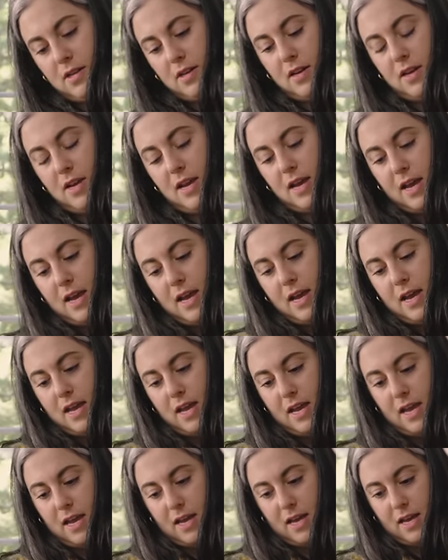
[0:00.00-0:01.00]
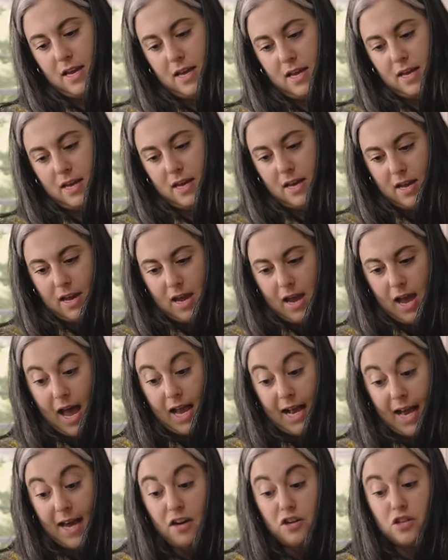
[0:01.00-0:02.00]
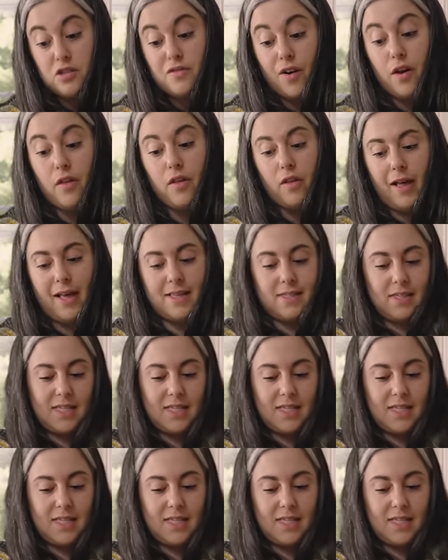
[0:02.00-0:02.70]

You just follow the lines. I kind of just follow the lines,